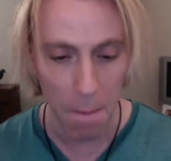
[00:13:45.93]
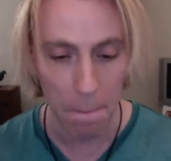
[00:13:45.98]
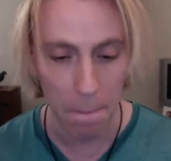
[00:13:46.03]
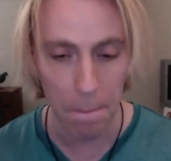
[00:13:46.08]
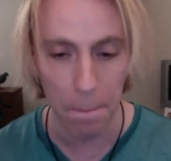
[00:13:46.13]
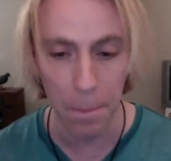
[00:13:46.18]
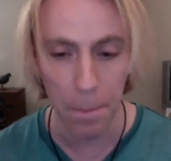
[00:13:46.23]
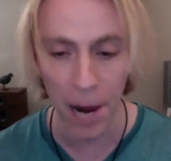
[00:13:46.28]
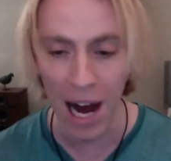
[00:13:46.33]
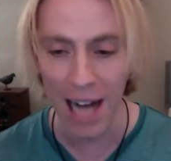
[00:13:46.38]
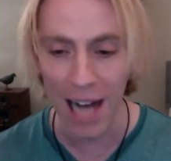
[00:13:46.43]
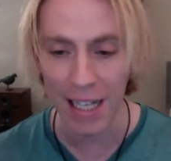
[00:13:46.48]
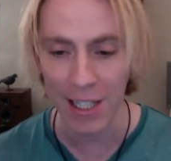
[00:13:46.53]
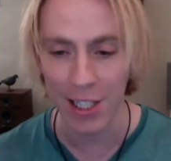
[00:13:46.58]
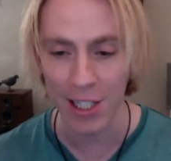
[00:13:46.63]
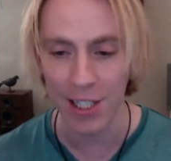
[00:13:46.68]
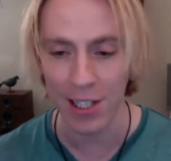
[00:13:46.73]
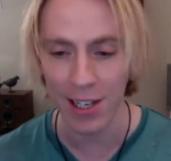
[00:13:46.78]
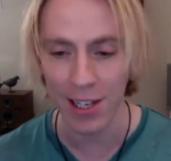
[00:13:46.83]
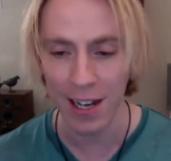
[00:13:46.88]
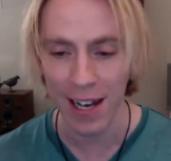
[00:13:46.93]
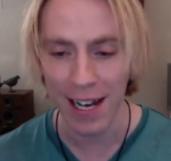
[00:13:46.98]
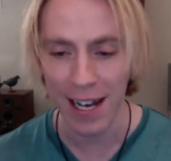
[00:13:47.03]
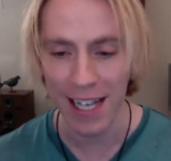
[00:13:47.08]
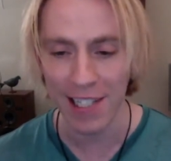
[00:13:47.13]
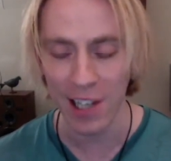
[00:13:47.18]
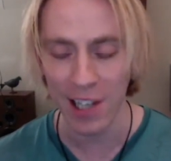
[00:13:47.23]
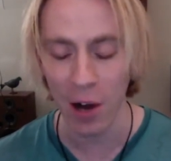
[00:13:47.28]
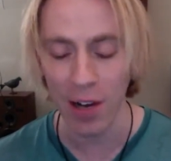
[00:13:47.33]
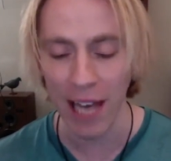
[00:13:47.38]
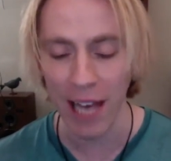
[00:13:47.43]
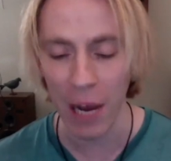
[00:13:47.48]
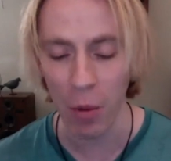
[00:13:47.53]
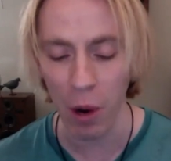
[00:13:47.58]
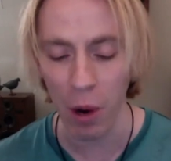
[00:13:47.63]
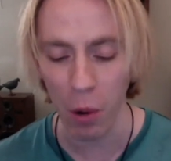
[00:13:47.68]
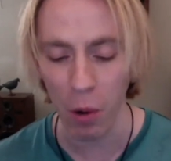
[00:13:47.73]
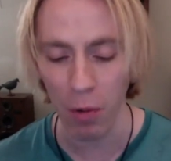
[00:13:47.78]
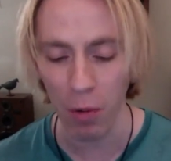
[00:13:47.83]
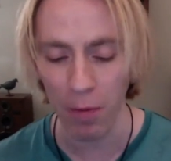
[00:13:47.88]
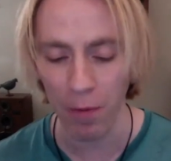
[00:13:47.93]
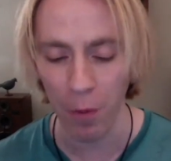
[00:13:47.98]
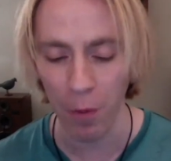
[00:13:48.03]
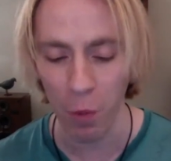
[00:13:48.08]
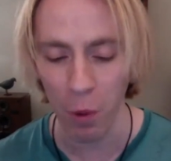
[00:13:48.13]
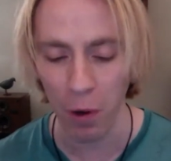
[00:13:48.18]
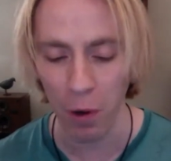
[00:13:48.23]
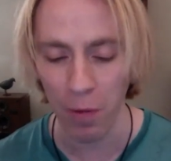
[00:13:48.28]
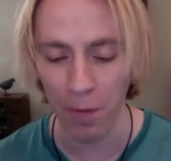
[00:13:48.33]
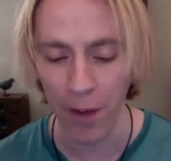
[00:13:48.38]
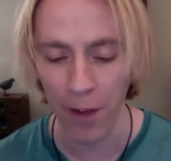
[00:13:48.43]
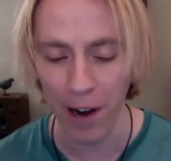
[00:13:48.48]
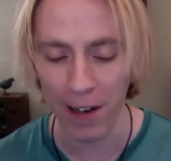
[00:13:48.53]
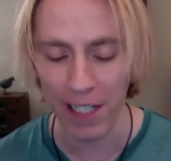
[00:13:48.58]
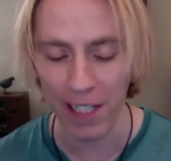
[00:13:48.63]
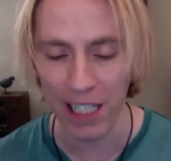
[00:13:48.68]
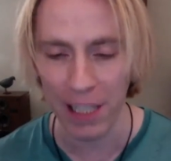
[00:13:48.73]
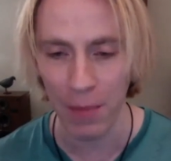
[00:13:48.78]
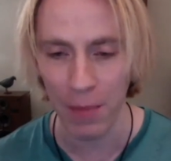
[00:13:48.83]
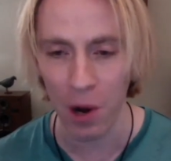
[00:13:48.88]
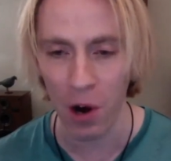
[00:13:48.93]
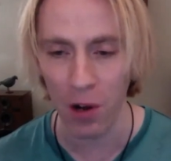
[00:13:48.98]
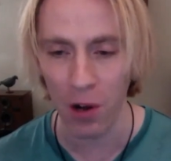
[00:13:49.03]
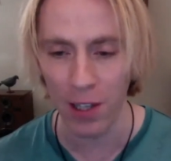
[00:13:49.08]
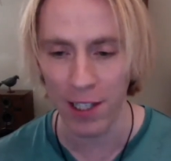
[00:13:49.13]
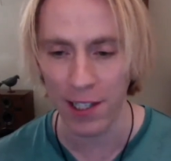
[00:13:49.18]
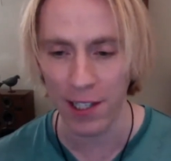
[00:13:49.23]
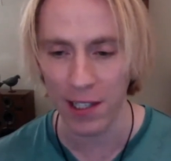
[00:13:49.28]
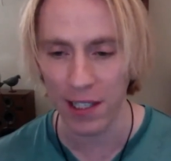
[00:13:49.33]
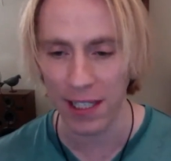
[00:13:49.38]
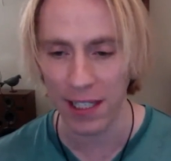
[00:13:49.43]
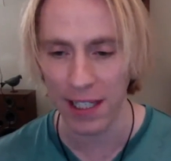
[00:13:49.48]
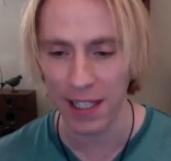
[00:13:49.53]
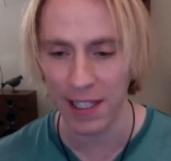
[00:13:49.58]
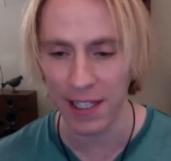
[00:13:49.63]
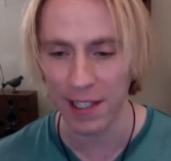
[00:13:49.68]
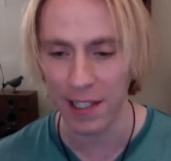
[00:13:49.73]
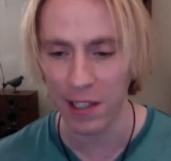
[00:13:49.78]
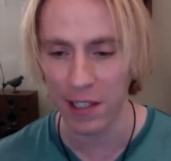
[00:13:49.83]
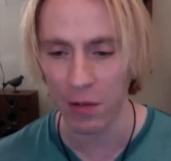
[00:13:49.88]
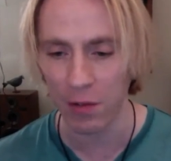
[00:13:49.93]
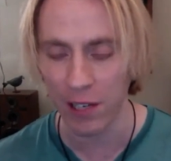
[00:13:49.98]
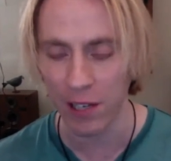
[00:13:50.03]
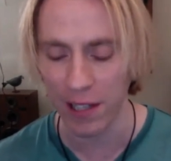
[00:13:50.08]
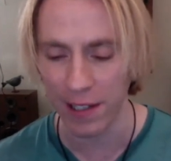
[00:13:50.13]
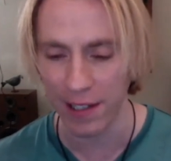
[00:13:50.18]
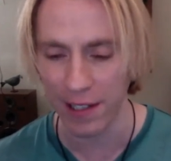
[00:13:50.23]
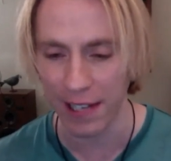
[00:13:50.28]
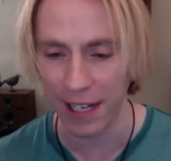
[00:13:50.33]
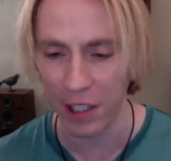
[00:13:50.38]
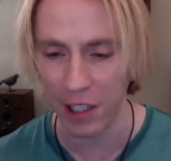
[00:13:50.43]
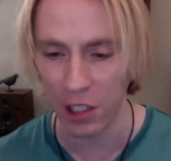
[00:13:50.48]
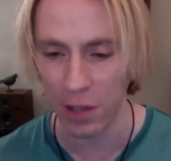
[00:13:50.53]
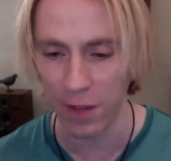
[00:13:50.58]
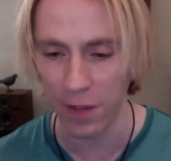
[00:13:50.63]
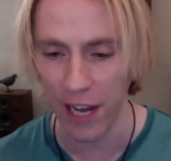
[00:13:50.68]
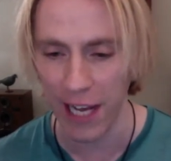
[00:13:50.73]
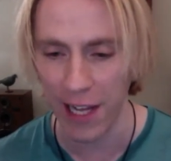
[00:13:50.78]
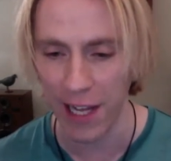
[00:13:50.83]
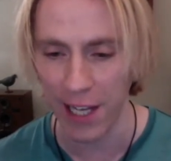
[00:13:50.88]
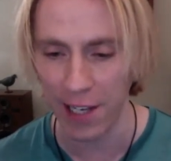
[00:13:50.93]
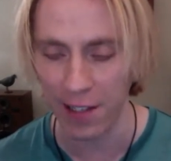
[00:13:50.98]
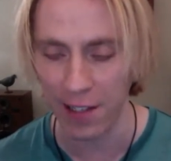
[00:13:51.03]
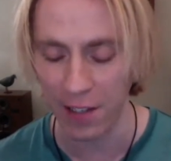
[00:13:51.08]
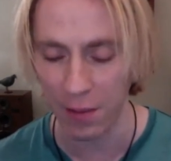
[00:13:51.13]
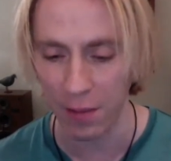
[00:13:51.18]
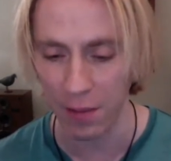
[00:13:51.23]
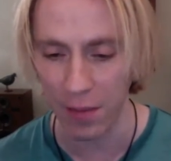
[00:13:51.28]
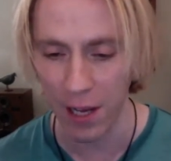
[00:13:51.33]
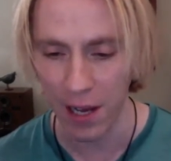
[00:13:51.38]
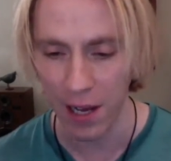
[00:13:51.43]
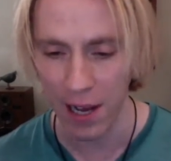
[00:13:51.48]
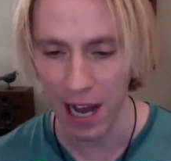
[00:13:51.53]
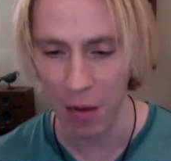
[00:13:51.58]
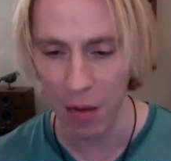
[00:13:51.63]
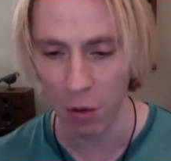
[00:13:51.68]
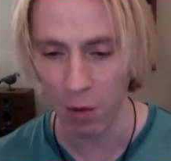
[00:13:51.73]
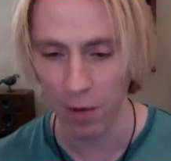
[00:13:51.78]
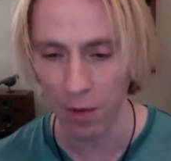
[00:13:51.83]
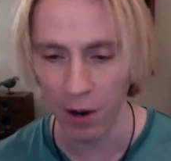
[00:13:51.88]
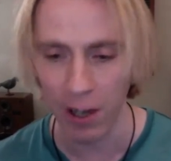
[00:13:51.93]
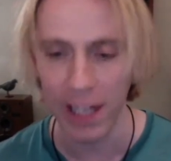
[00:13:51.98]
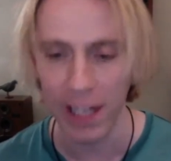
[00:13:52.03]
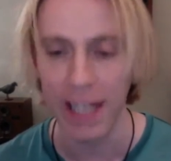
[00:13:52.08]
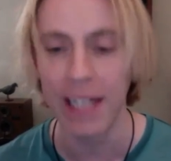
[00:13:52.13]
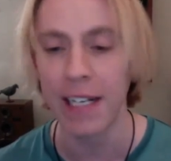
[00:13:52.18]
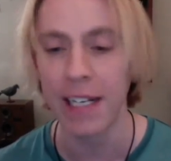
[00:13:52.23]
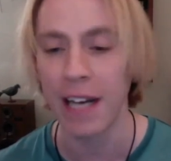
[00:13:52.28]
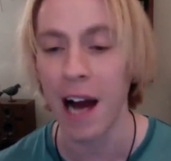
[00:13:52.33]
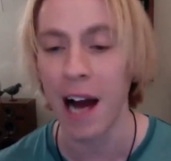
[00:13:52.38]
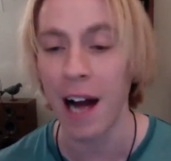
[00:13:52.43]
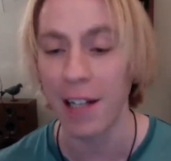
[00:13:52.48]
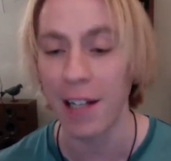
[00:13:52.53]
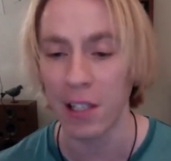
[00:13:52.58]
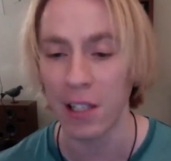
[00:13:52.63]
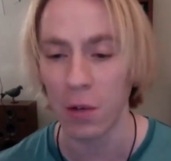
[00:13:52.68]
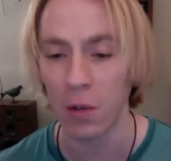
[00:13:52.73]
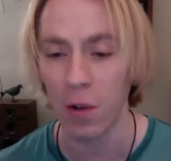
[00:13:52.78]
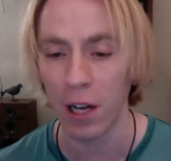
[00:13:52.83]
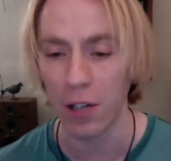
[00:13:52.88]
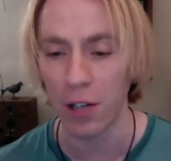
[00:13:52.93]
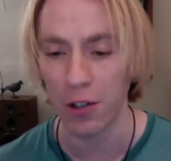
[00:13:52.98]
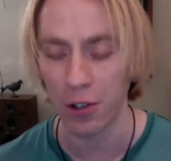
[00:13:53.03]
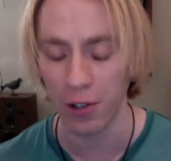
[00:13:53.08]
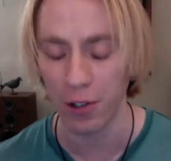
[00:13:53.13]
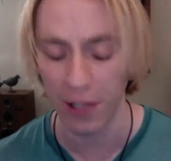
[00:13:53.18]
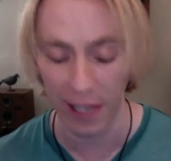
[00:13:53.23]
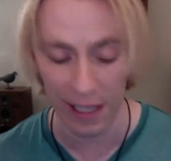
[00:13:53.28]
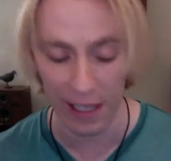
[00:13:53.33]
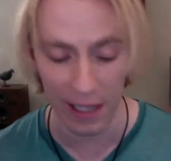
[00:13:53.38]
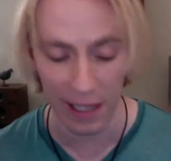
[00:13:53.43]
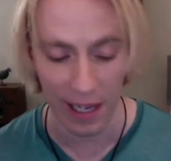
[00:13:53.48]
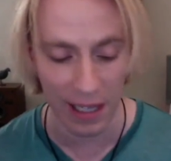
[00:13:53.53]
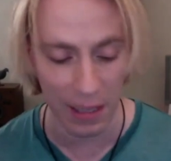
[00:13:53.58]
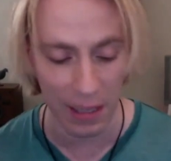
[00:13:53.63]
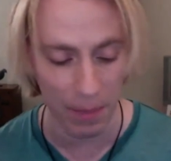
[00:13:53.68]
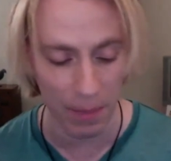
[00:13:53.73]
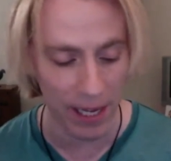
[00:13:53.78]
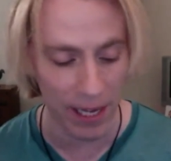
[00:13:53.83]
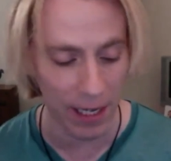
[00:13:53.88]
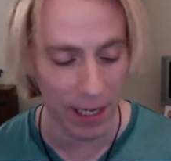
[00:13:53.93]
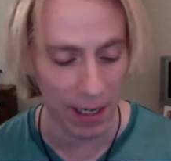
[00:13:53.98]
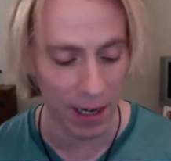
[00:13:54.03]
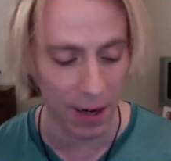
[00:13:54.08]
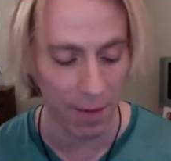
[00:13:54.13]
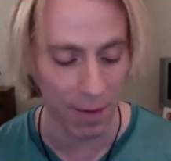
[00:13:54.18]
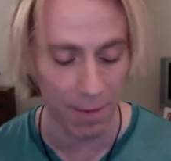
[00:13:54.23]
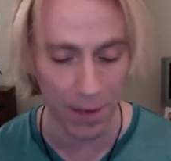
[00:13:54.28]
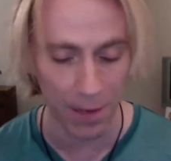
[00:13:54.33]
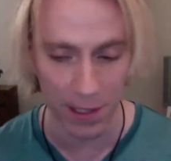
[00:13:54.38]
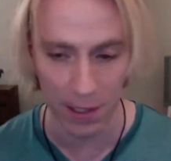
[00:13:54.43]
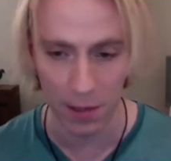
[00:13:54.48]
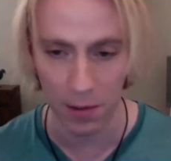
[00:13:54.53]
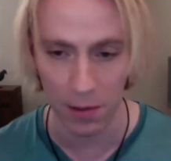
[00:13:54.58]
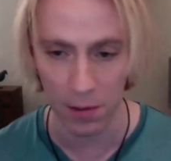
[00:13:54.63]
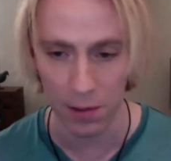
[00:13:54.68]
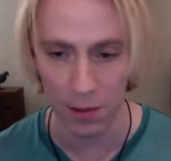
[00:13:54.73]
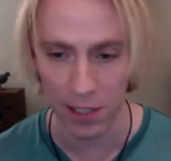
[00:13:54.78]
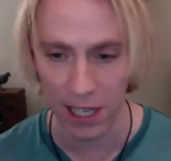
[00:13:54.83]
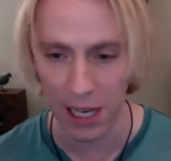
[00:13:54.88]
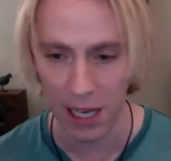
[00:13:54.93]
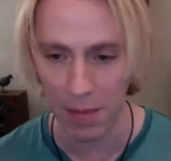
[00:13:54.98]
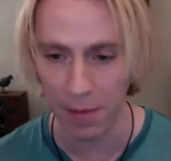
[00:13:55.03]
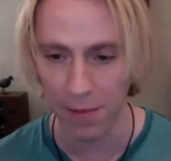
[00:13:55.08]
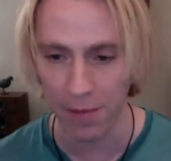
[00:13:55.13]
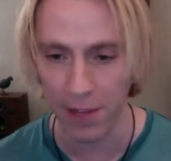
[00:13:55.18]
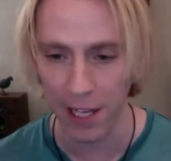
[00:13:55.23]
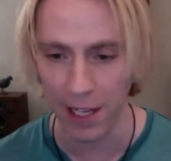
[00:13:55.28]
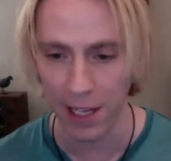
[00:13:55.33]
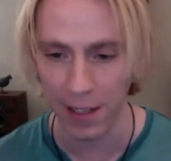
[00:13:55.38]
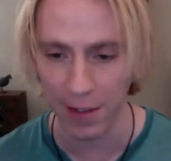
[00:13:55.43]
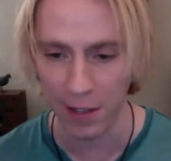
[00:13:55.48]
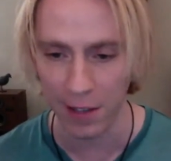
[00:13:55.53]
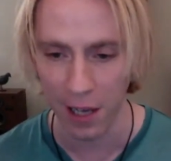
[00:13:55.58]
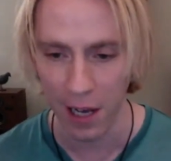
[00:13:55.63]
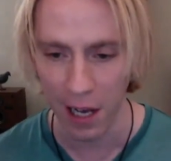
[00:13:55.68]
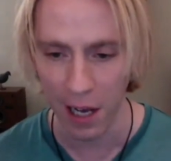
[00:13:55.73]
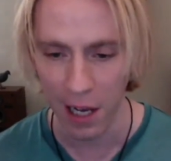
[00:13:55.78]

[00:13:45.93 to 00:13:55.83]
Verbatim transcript: But he said, okay, well, we're very small. This is the realization of atheism, and we're very inconsequential in the big physical scheme of things.